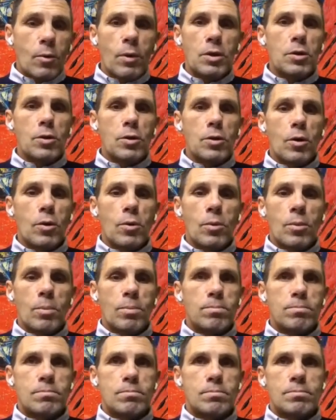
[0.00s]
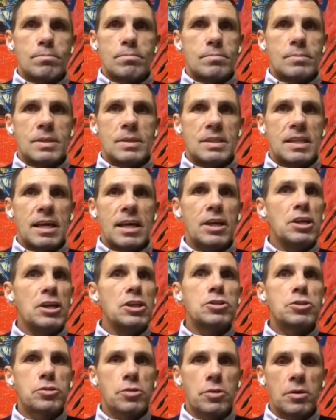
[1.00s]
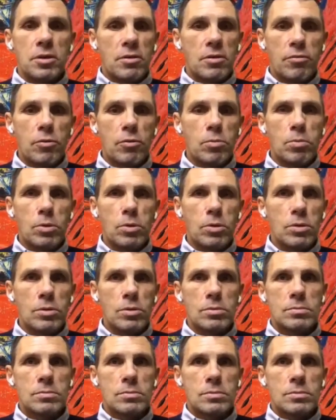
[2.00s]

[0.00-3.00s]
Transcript: when you go in the history of football,